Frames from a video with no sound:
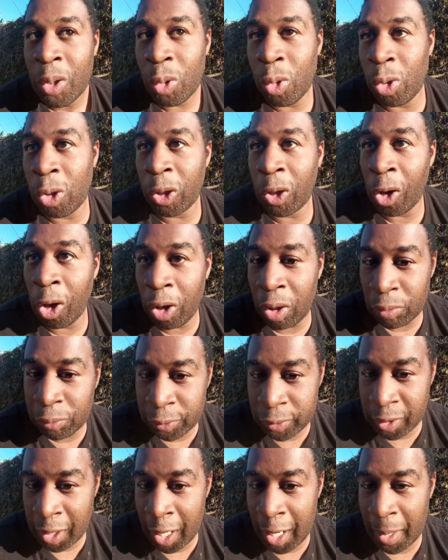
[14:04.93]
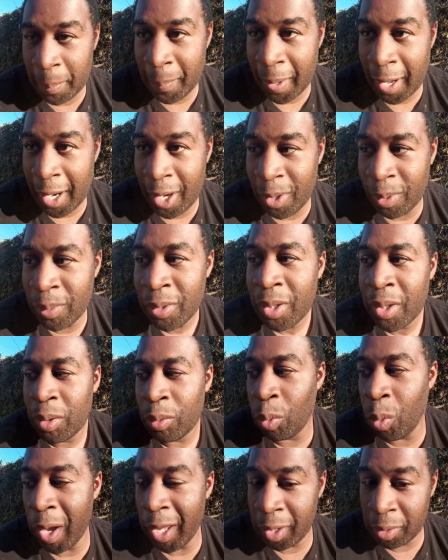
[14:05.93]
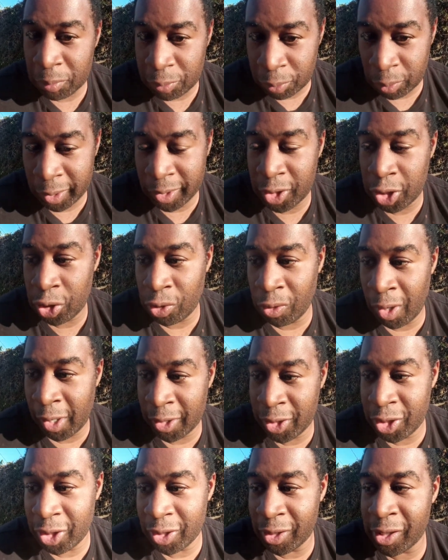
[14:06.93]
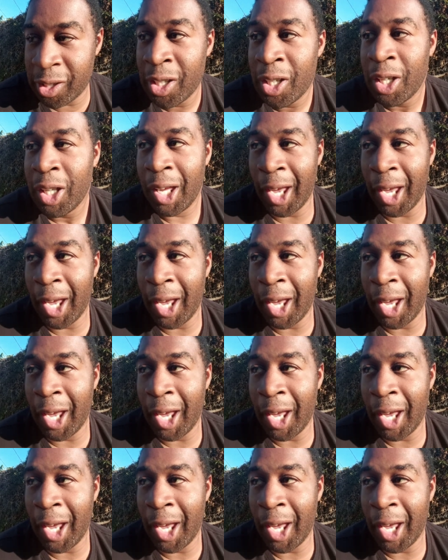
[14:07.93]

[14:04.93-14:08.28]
or call for timeout, waiting for instructions.